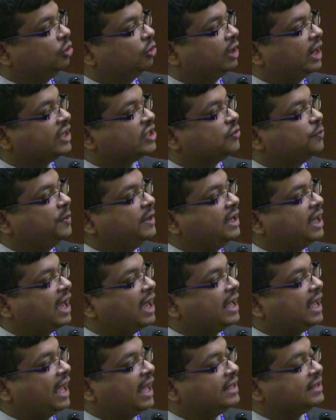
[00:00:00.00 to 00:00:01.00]
known as
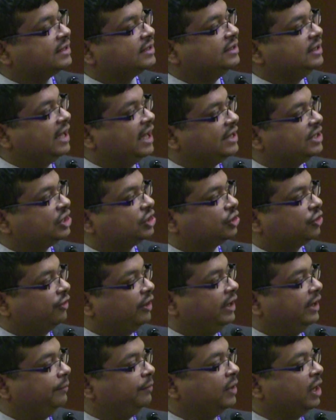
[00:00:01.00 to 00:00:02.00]
BI and
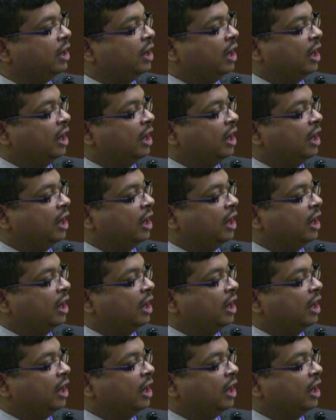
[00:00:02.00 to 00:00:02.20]
CH3